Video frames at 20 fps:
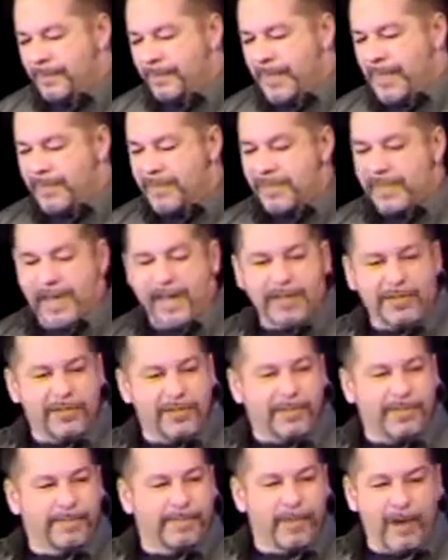That's the
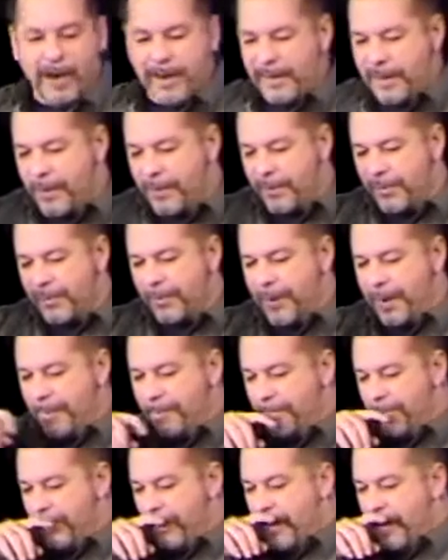answer. All right, number three.
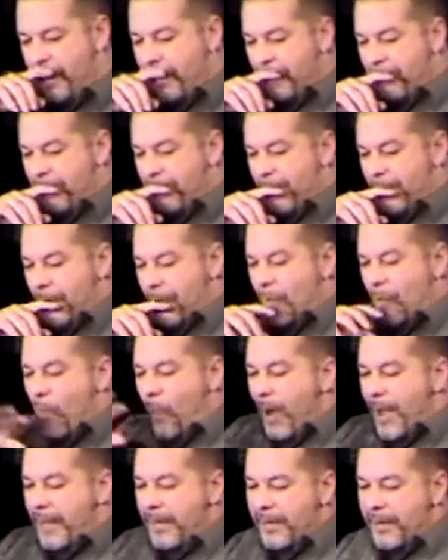
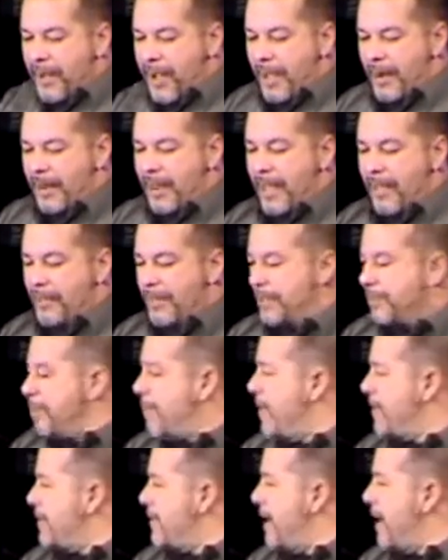Why did God allow this
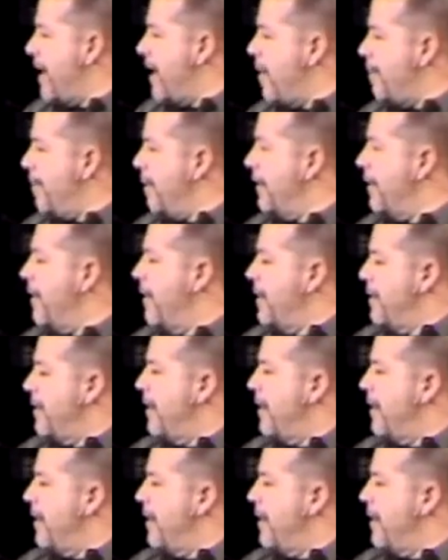mess to happen?